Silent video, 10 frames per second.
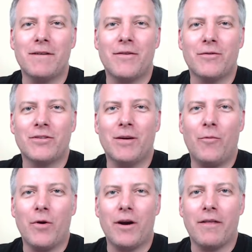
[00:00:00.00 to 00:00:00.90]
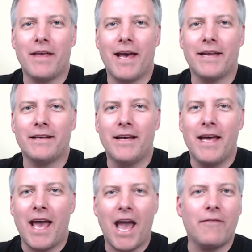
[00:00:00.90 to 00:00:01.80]
if you're somewhere that
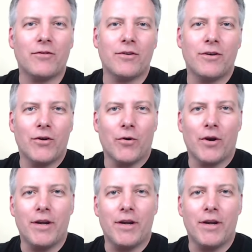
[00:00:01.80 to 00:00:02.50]
after your